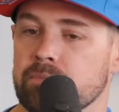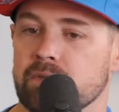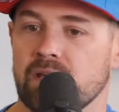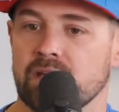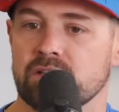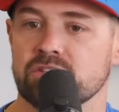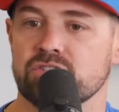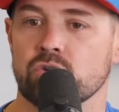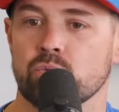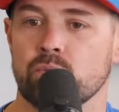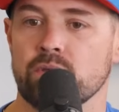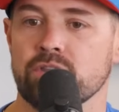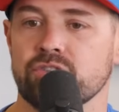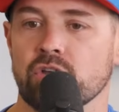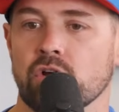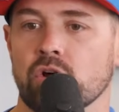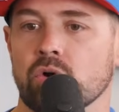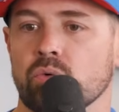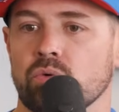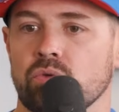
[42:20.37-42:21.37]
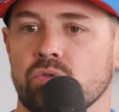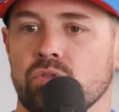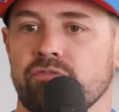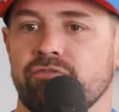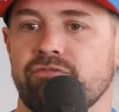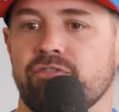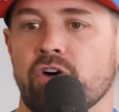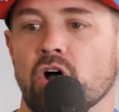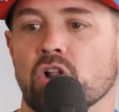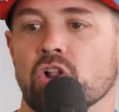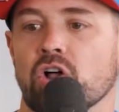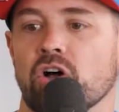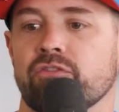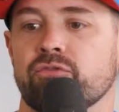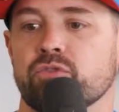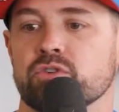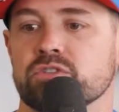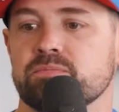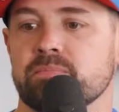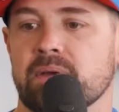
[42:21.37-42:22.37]
And so we thought fall
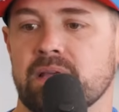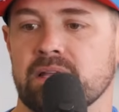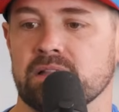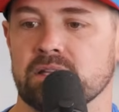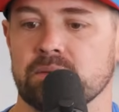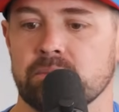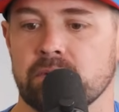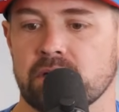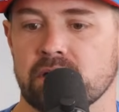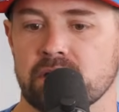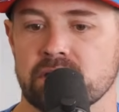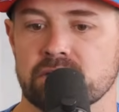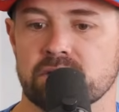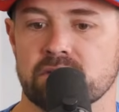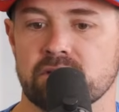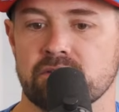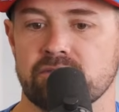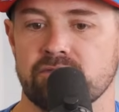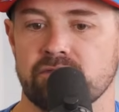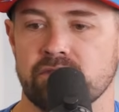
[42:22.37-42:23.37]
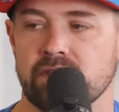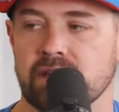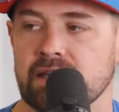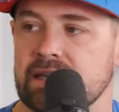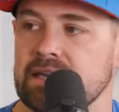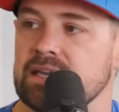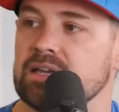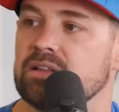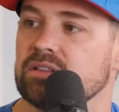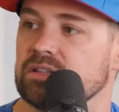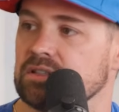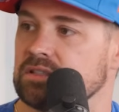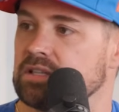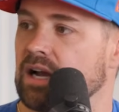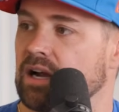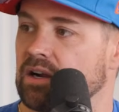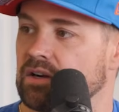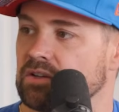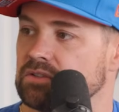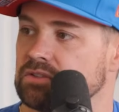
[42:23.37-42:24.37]
off was mainly because of the heat in the
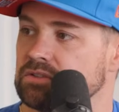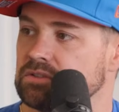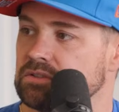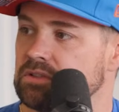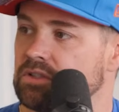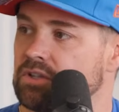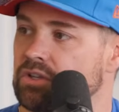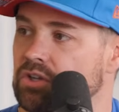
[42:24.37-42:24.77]
tires,